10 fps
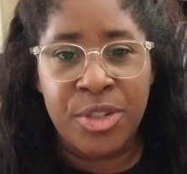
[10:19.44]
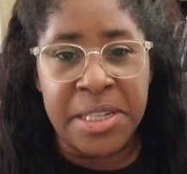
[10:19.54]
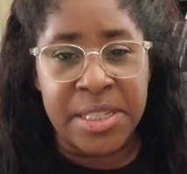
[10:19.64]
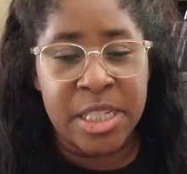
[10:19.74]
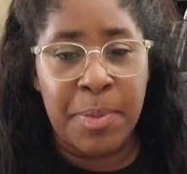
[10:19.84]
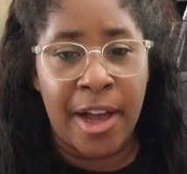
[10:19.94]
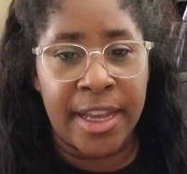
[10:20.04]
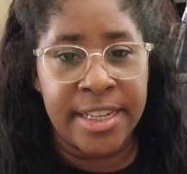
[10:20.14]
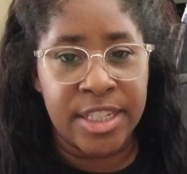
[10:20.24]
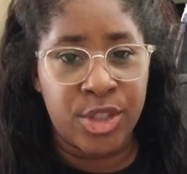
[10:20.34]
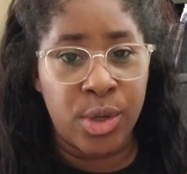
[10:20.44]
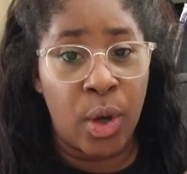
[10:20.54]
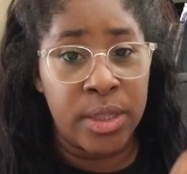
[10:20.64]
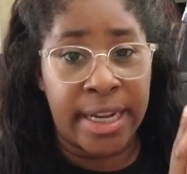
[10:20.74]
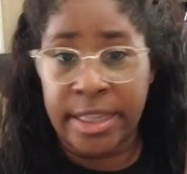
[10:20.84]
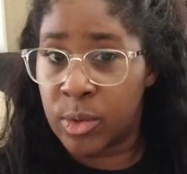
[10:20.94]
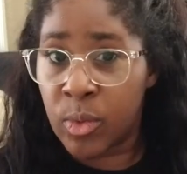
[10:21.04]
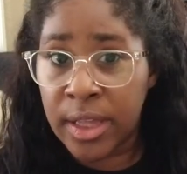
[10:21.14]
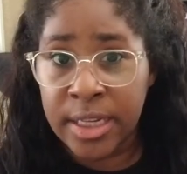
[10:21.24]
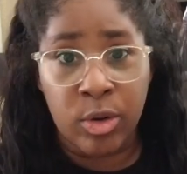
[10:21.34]
use this pocket to hold like their
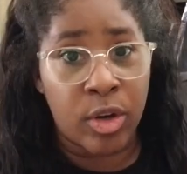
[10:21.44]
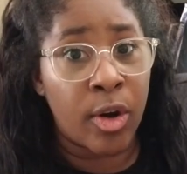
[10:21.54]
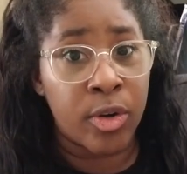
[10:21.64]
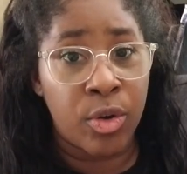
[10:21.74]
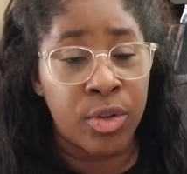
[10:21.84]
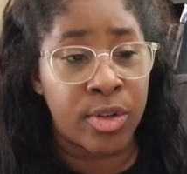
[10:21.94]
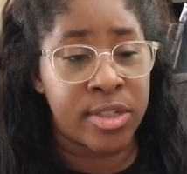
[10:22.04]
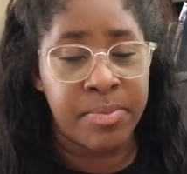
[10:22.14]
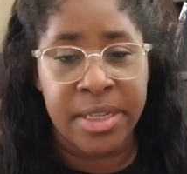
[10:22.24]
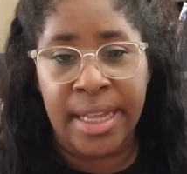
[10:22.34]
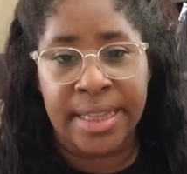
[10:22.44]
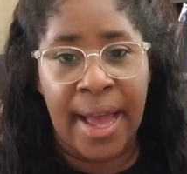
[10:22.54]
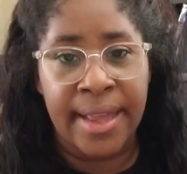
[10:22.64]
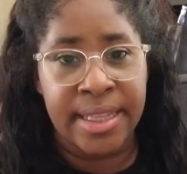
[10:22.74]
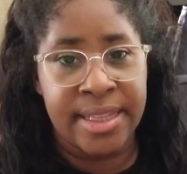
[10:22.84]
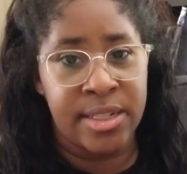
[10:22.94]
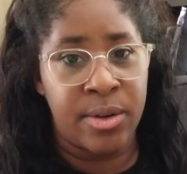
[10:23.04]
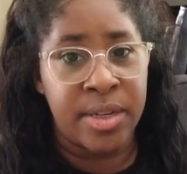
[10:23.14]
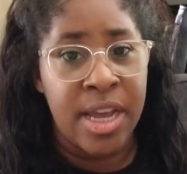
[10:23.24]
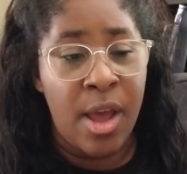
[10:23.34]
wallet or card holder or something like that they
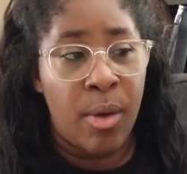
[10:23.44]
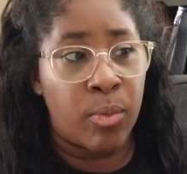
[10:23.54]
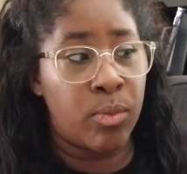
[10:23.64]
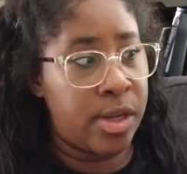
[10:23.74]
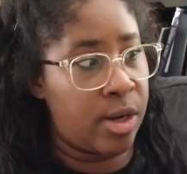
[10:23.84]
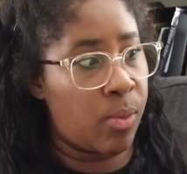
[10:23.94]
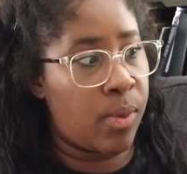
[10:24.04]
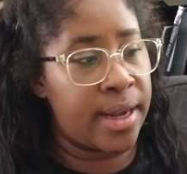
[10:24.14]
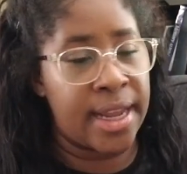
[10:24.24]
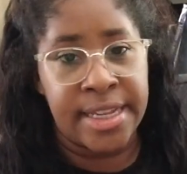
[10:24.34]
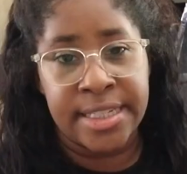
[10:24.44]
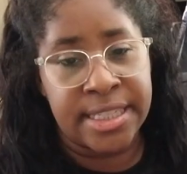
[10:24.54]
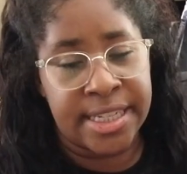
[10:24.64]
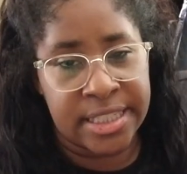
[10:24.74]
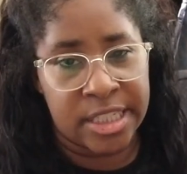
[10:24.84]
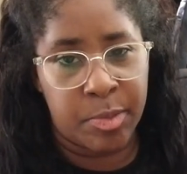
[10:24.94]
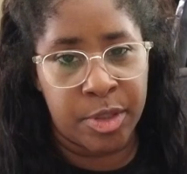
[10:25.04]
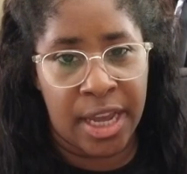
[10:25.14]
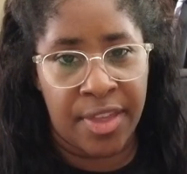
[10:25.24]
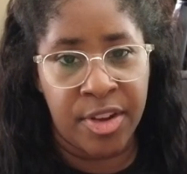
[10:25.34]
don't, want easily accessible
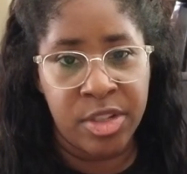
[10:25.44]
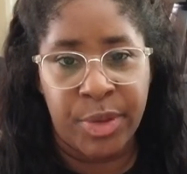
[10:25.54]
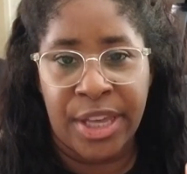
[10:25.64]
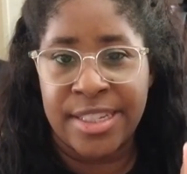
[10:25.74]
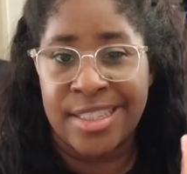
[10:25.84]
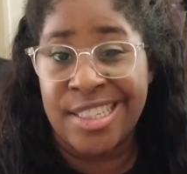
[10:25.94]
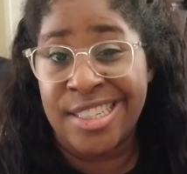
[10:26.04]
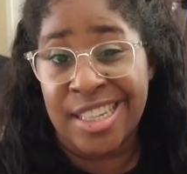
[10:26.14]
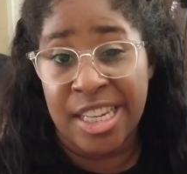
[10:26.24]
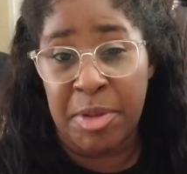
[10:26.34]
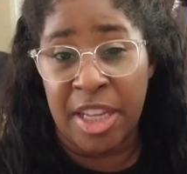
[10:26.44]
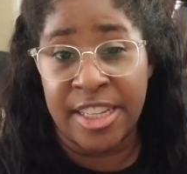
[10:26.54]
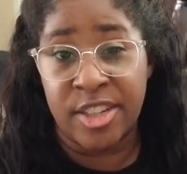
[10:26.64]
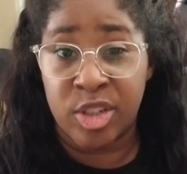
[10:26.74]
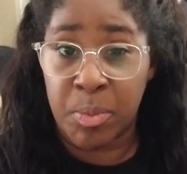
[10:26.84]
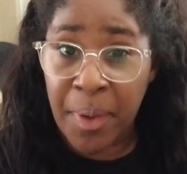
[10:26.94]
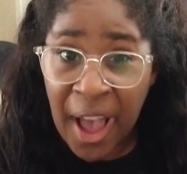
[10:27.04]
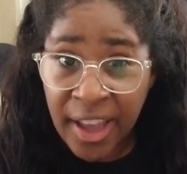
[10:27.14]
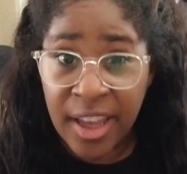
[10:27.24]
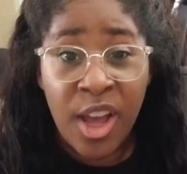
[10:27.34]
to others, because this is going to be against your
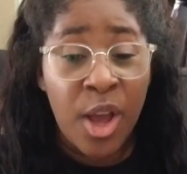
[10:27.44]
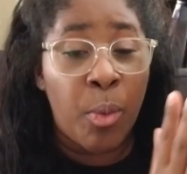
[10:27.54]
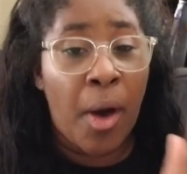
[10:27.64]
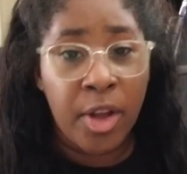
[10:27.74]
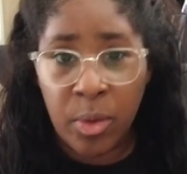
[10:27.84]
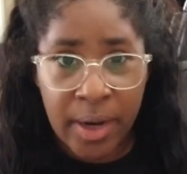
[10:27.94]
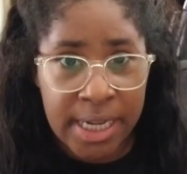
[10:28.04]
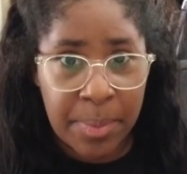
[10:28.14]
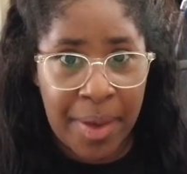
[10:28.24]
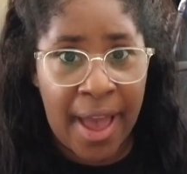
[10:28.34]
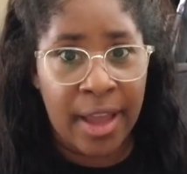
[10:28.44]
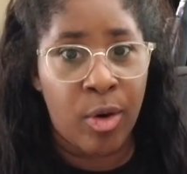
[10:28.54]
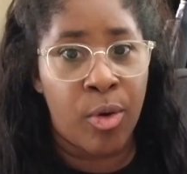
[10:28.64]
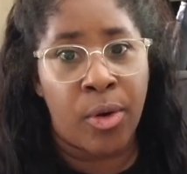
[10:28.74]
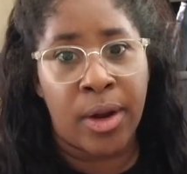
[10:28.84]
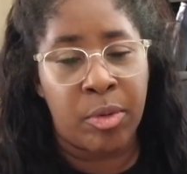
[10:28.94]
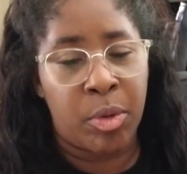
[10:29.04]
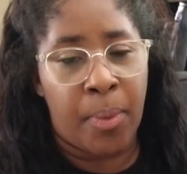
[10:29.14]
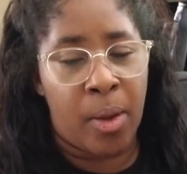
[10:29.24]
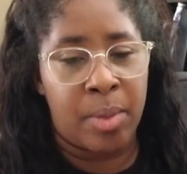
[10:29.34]
back while you're wearing the bag, or it will
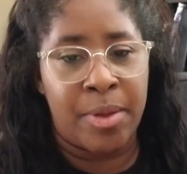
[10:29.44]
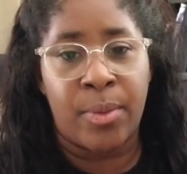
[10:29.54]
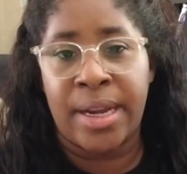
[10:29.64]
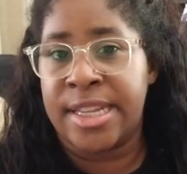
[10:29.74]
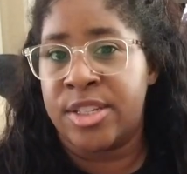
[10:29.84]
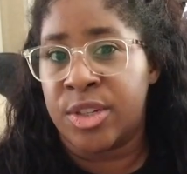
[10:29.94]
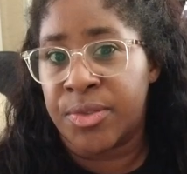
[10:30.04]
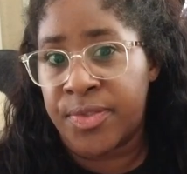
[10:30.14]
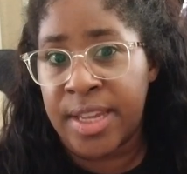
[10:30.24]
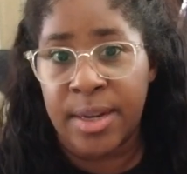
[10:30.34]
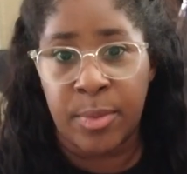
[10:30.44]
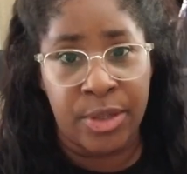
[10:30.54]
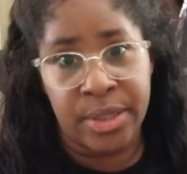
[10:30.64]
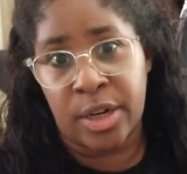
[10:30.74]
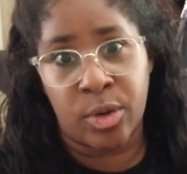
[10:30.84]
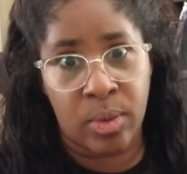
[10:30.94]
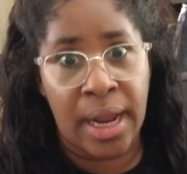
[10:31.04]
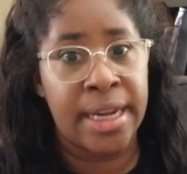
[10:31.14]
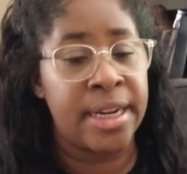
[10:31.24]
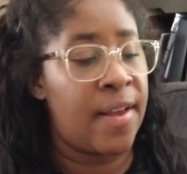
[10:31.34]
probably be right against your feet when you get on a
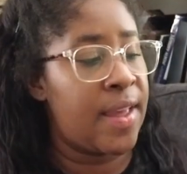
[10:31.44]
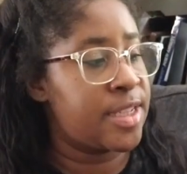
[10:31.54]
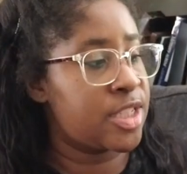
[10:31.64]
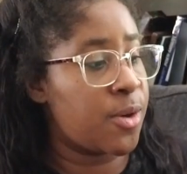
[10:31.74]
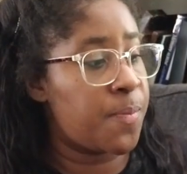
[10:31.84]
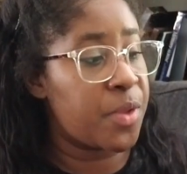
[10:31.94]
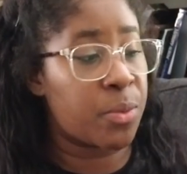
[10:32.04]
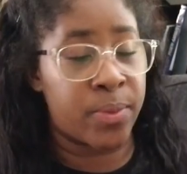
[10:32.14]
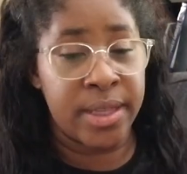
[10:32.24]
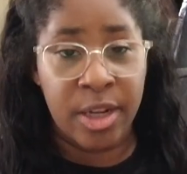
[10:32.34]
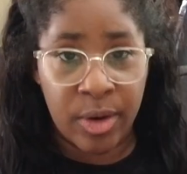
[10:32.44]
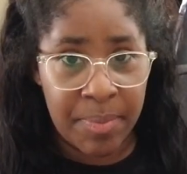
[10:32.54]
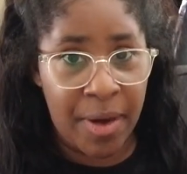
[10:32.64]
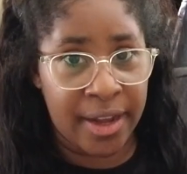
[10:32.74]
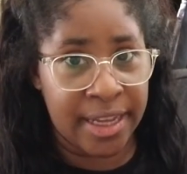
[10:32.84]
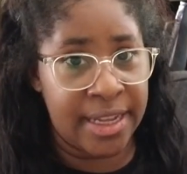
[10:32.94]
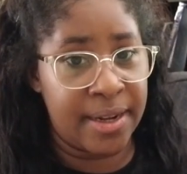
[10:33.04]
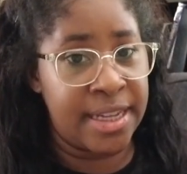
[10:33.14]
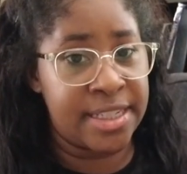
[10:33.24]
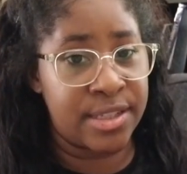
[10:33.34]
ride. So really great pocket.
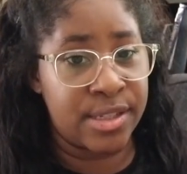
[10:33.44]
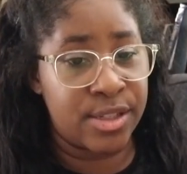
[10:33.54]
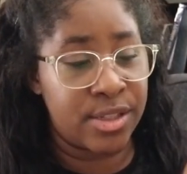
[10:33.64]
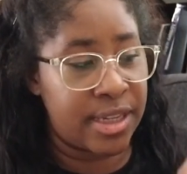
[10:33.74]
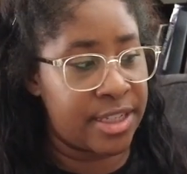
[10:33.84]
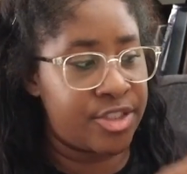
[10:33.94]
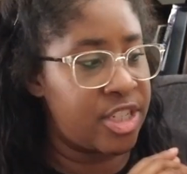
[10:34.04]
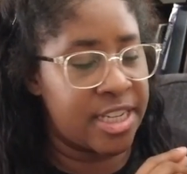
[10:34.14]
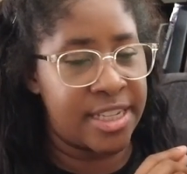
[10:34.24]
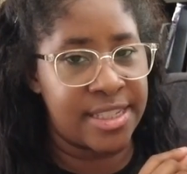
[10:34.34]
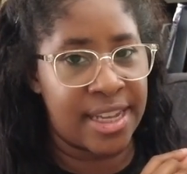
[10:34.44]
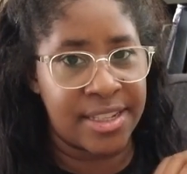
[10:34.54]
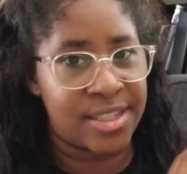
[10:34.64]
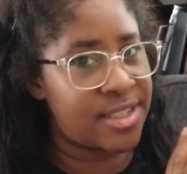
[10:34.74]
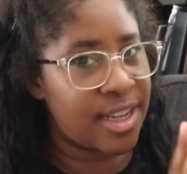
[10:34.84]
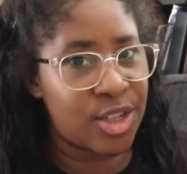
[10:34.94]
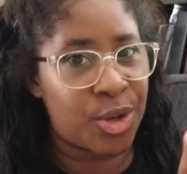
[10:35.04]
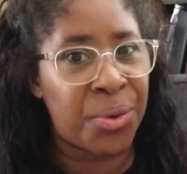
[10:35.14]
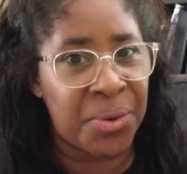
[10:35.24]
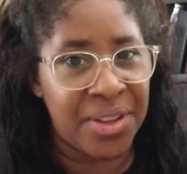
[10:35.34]
It's ingenious, like such a
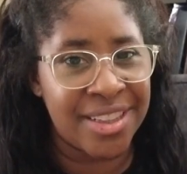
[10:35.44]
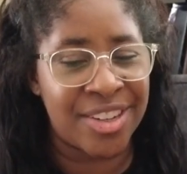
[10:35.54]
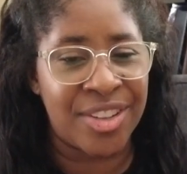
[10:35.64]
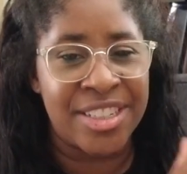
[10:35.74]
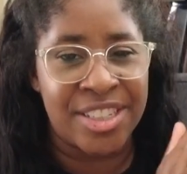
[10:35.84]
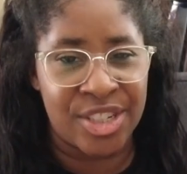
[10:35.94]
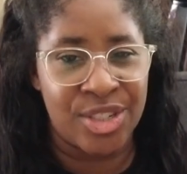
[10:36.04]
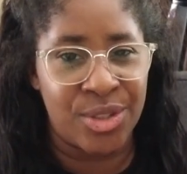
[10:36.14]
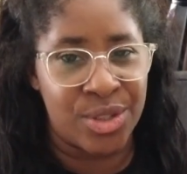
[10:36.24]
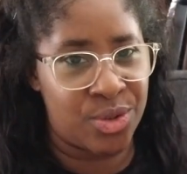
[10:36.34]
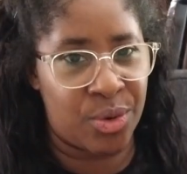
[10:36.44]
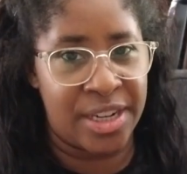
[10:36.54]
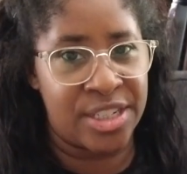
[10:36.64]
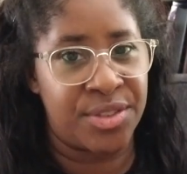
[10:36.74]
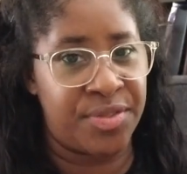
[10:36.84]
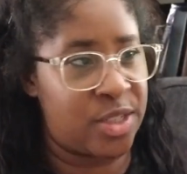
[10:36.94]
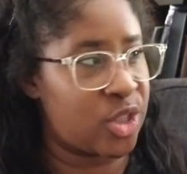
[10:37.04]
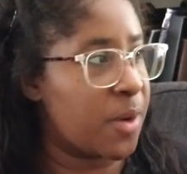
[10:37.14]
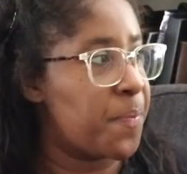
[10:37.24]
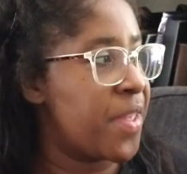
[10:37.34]
cool little additional storage
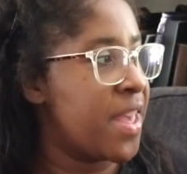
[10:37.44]
feature.